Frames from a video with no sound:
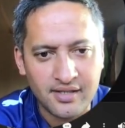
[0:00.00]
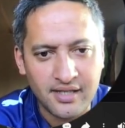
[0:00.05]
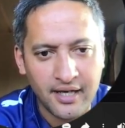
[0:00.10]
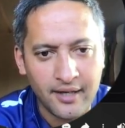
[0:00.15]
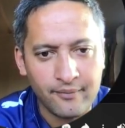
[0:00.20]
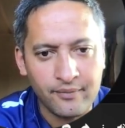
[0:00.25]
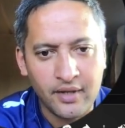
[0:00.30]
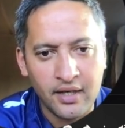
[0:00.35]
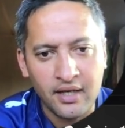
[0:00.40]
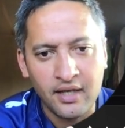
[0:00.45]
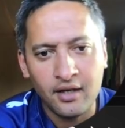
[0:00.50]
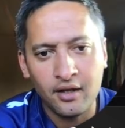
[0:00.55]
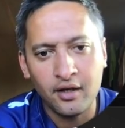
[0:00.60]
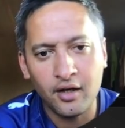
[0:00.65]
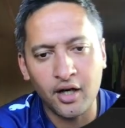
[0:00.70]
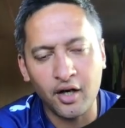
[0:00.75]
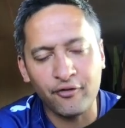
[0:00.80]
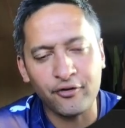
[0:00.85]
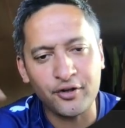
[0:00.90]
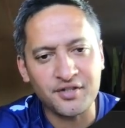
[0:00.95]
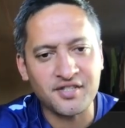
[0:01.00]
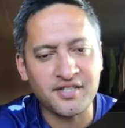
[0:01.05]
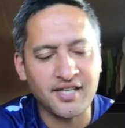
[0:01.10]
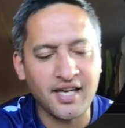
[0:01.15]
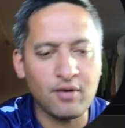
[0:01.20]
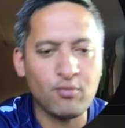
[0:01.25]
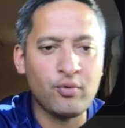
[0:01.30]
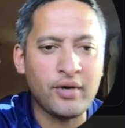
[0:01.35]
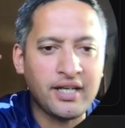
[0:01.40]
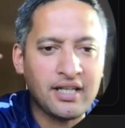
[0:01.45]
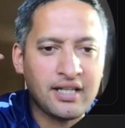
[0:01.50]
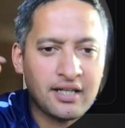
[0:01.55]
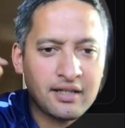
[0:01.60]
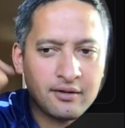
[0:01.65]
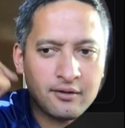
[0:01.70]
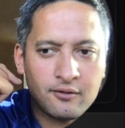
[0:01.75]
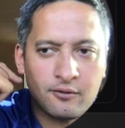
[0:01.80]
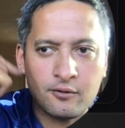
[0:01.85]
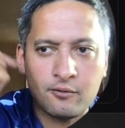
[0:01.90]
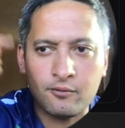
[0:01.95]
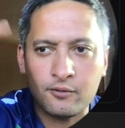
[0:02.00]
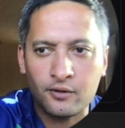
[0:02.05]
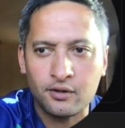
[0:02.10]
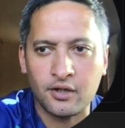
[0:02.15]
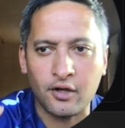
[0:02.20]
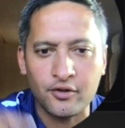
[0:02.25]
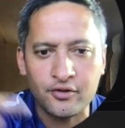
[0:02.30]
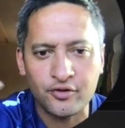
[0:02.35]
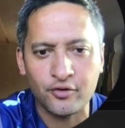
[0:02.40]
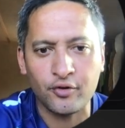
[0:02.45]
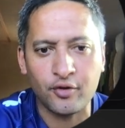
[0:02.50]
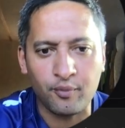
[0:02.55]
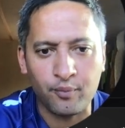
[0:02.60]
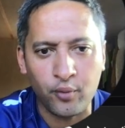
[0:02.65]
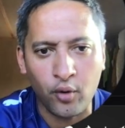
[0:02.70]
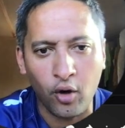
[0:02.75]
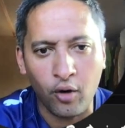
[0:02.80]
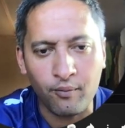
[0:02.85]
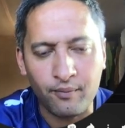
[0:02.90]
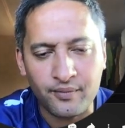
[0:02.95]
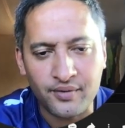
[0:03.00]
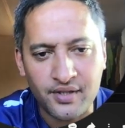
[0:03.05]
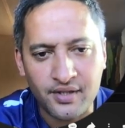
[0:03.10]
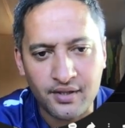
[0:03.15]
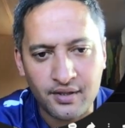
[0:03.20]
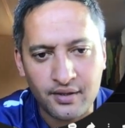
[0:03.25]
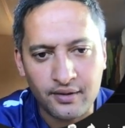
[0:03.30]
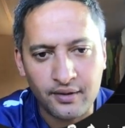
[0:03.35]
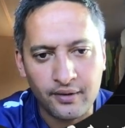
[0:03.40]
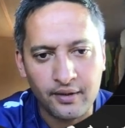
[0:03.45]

And I forgot to say, when it goes through the prompts,